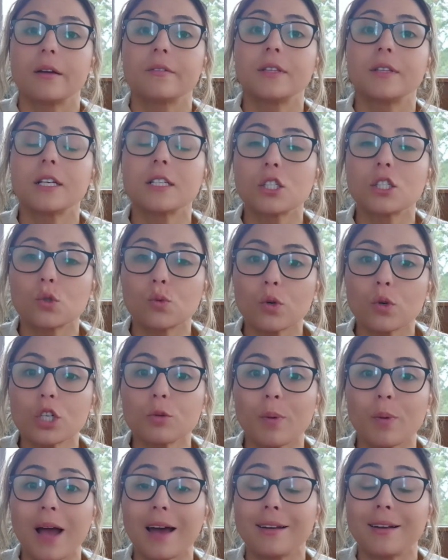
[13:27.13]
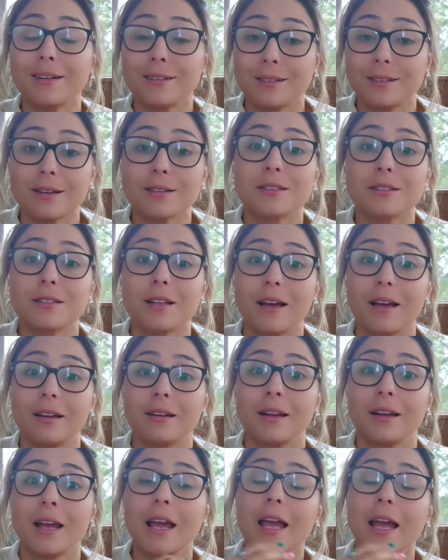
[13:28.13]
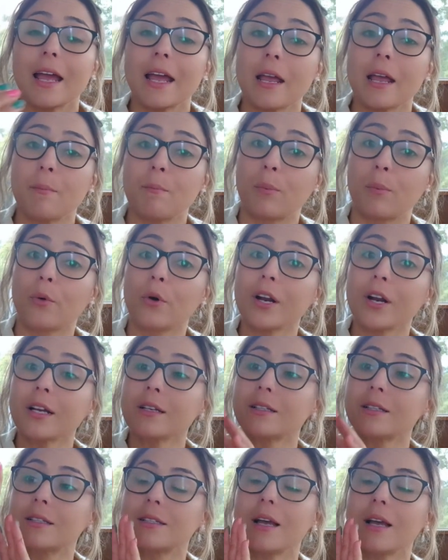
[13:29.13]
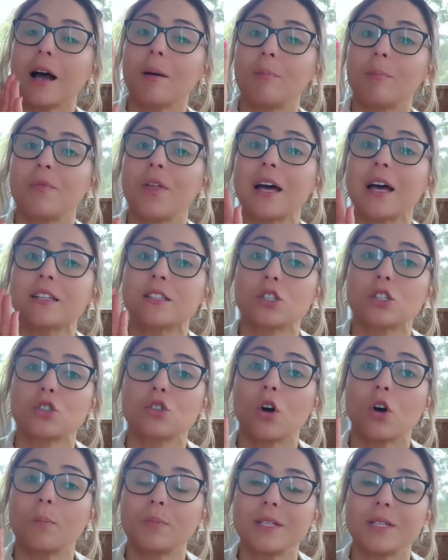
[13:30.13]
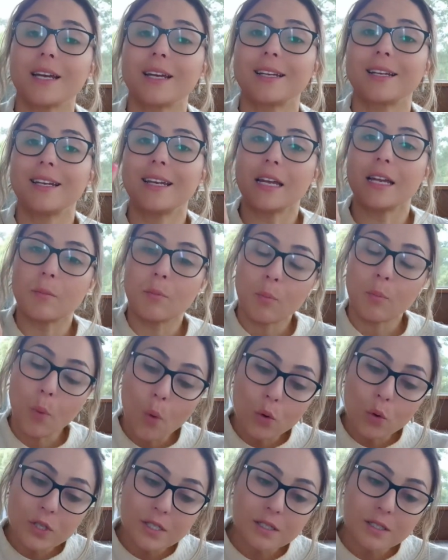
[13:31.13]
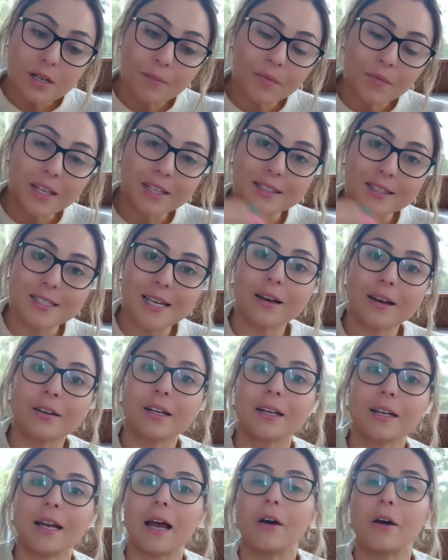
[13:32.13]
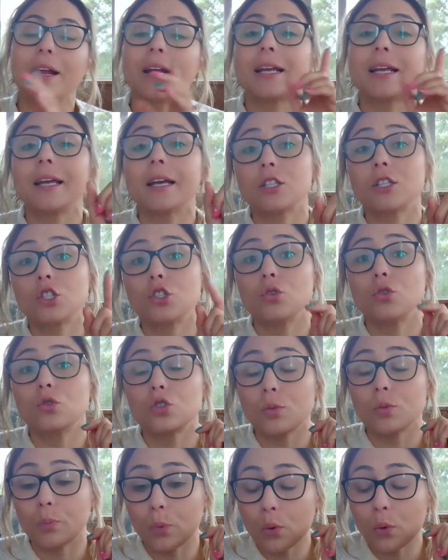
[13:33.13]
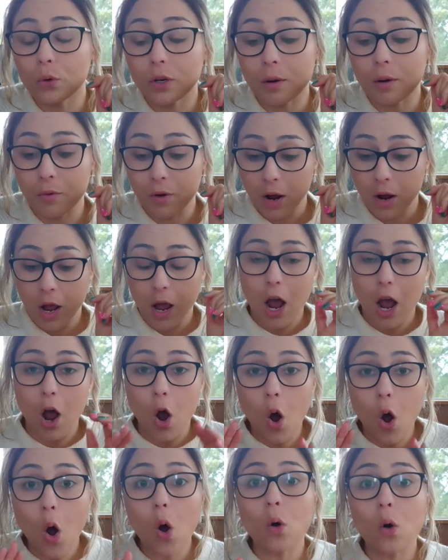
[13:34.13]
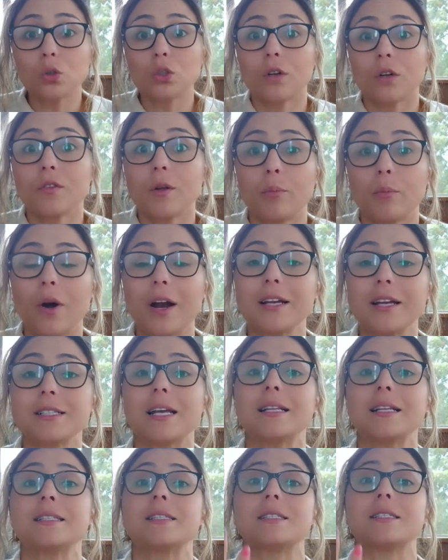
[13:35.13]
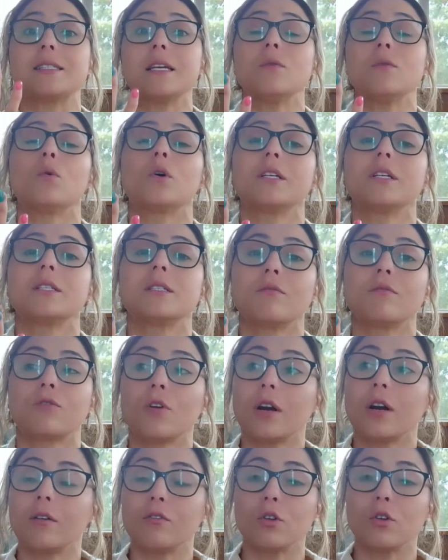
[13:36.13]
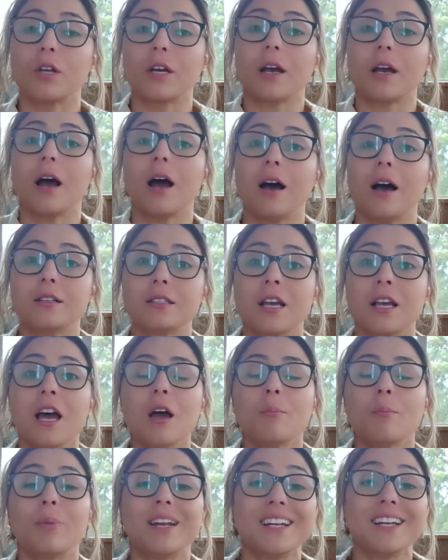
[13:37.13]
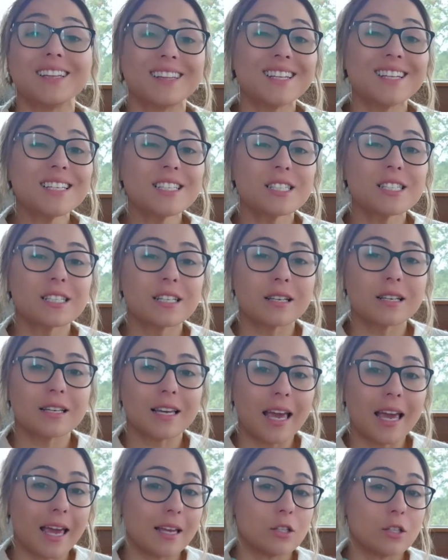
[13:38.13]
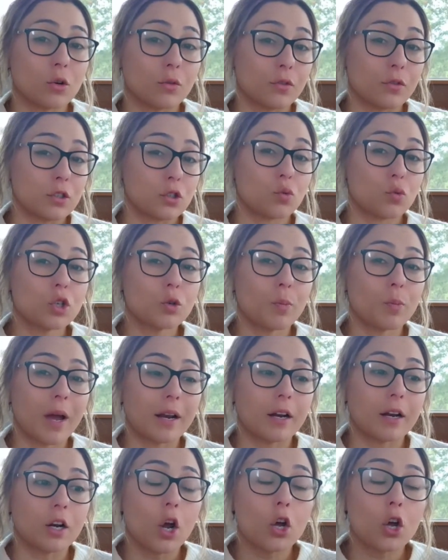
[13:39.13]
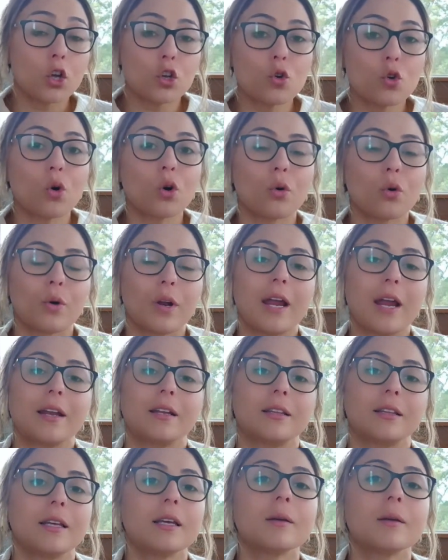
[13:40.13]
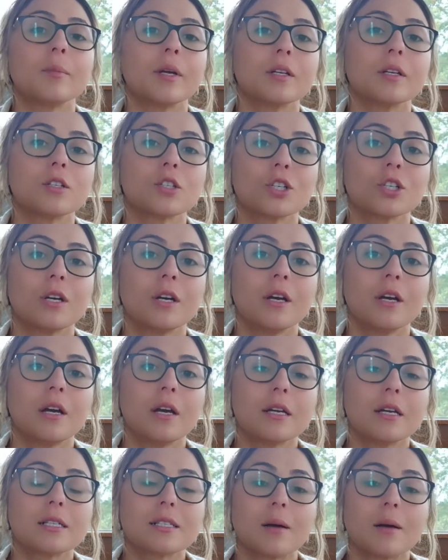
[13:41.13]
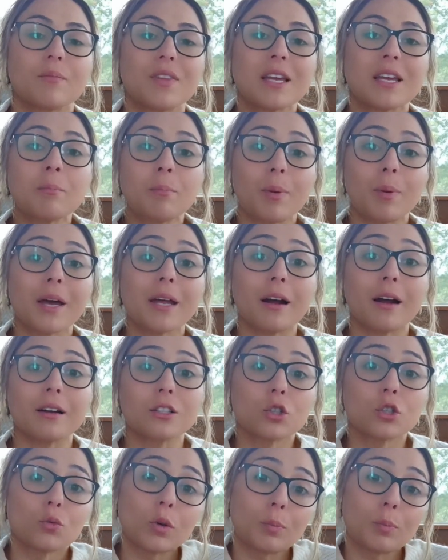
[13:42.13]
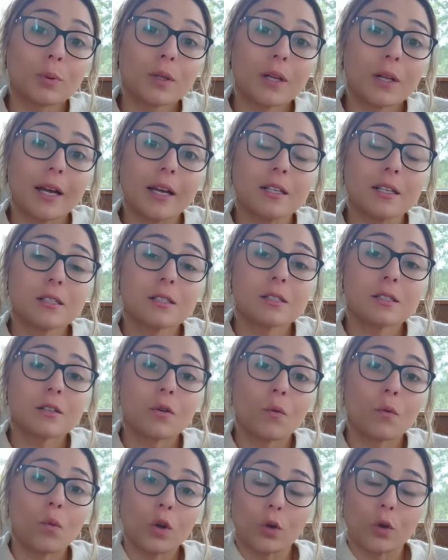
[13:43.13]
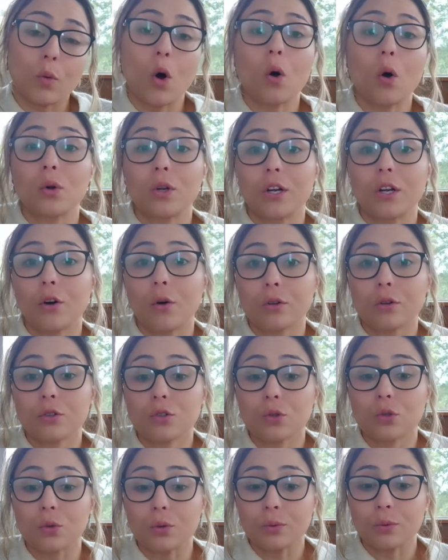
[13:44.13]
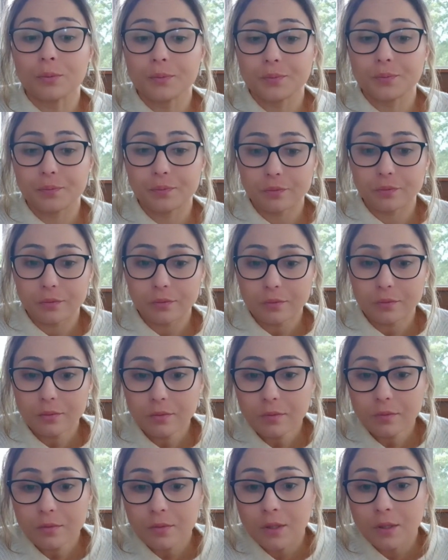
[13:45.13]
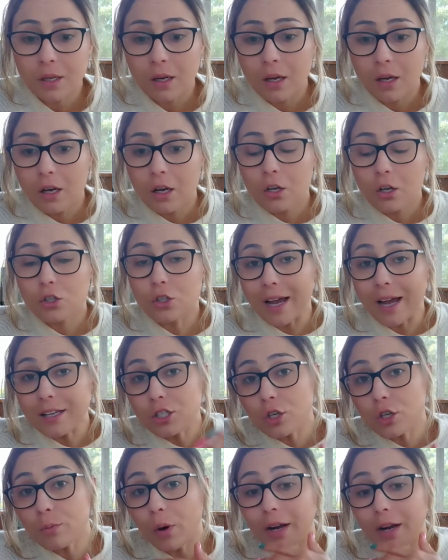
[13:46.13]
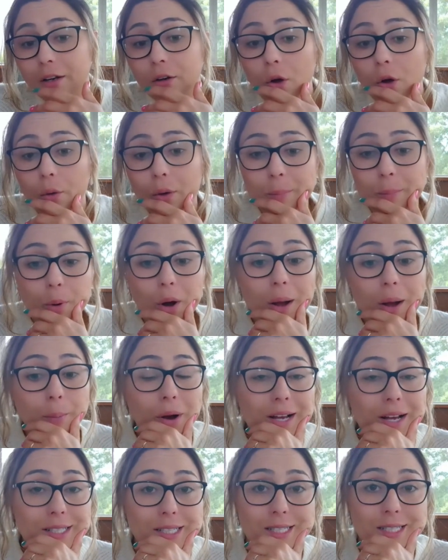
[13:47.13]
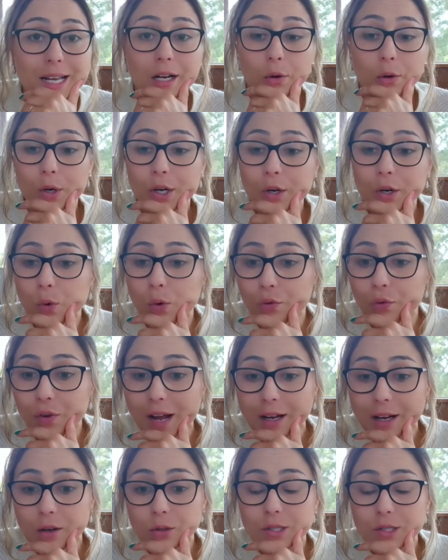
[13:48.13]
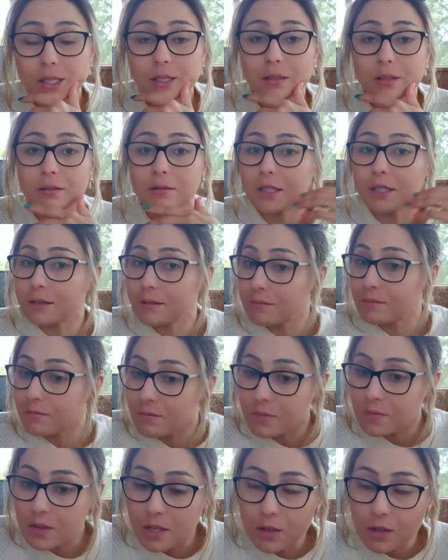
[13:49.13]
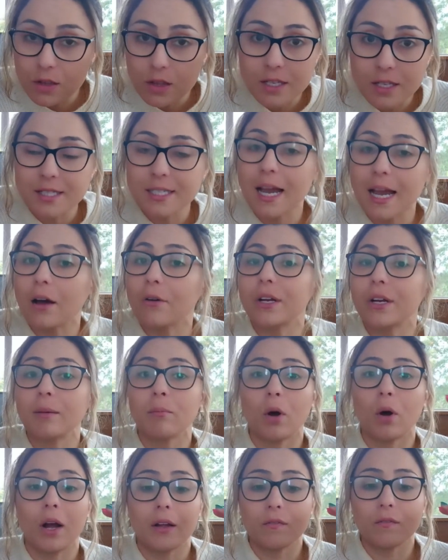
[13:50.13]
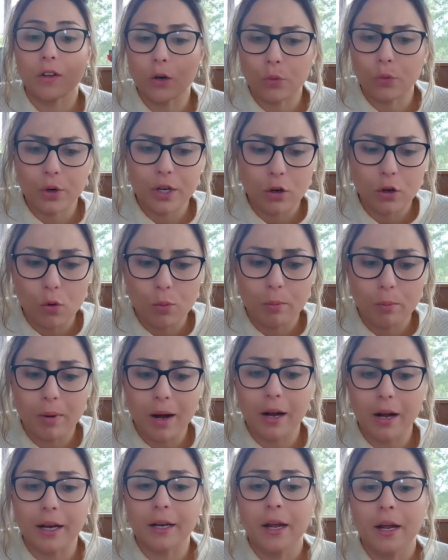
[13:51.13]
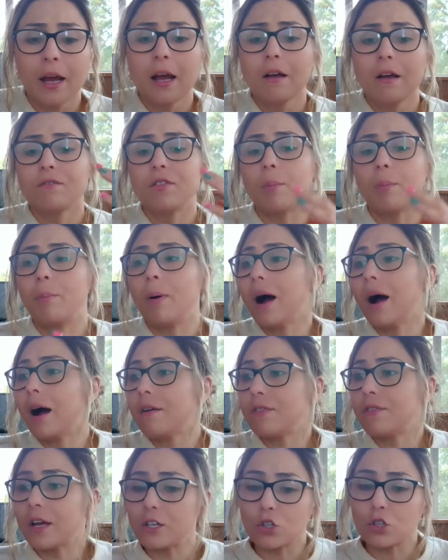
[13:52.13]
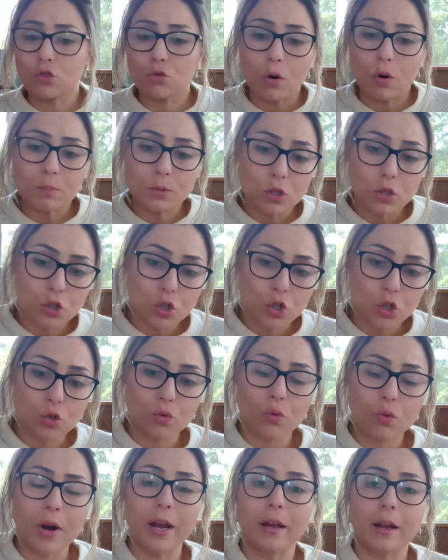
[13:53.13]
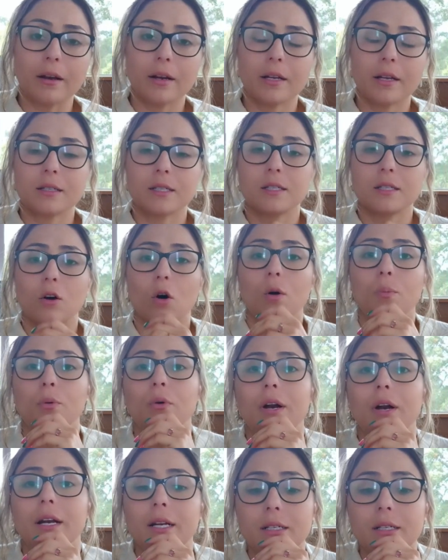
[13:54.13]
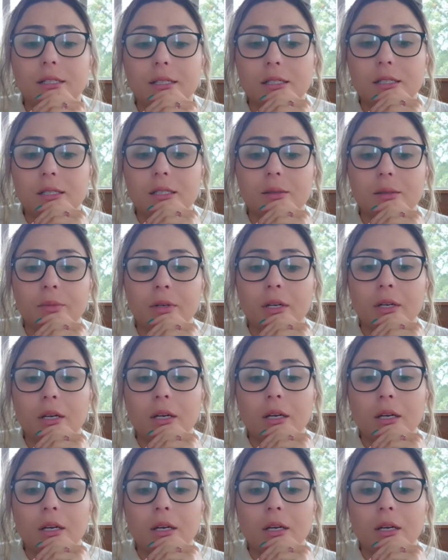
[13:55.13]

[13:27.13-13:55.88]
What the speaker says: The swish pattern does that. It brings up that stop technique, puts something down and out, and gets you to put a hold on the brakes and see what is in front of you, the cars. But in this case of a swish pattern, you're creating the image, something better to replace what you're holding on to. So as you might know, it bypasses that critical faculty, the doubting mind, the critical mind, the part that drops straight into the operating system.